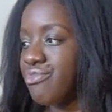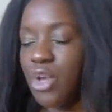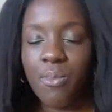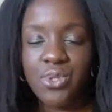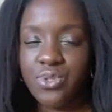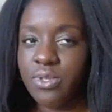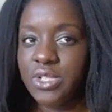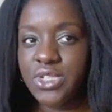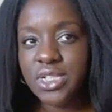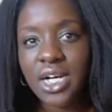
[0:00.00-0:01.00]
almost
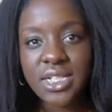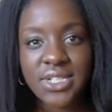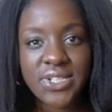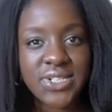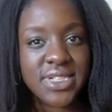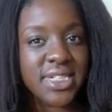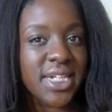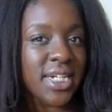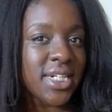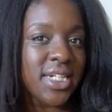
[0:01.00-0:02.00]
$300,
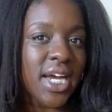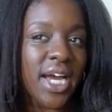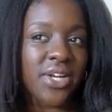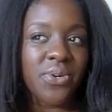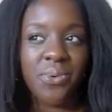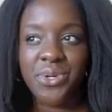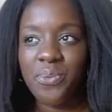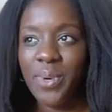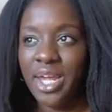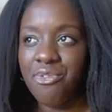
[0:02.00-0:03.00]
and I don't want to
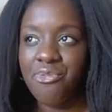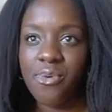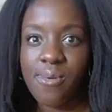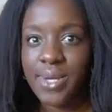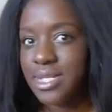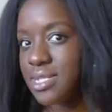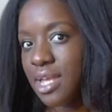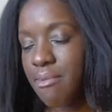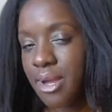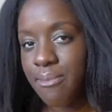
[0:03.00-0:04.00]
wait 4 weeks to
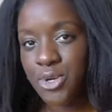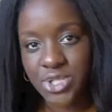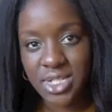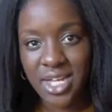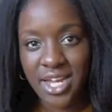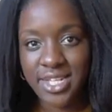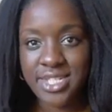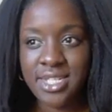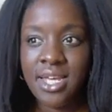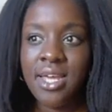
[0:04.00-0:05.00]
get my
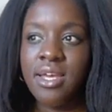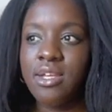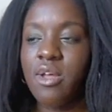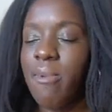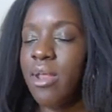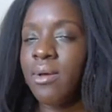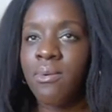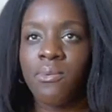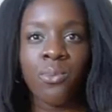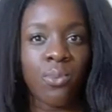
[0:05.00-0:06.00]
merchandise, no matter
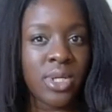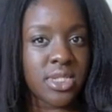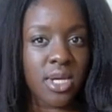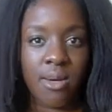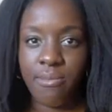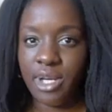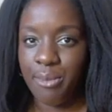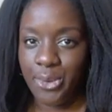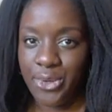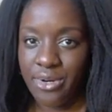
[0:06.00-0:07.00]
which company
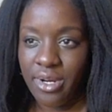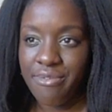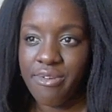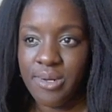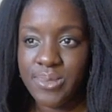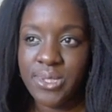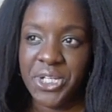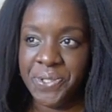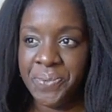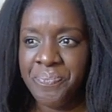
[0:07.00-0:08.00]
I'm ordering it from.
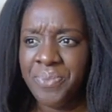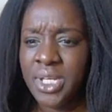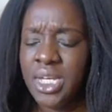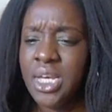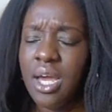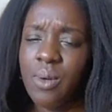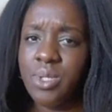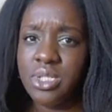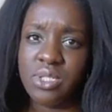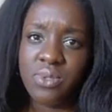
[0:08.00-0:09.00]
So I would
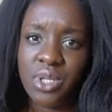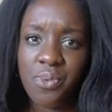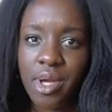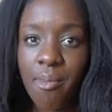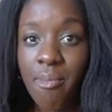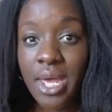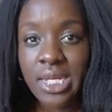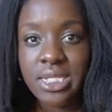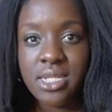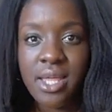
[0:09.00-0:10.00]
just
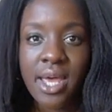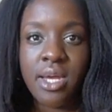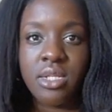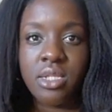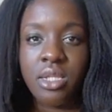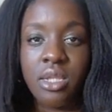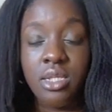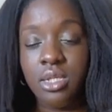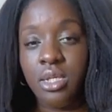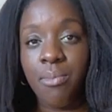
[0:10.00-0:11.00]
recommend that
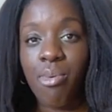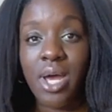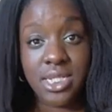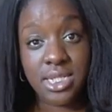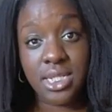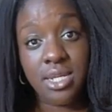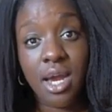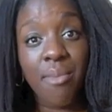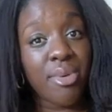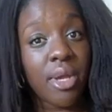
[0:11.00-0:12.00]
the processing
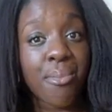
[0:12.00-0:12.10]
time be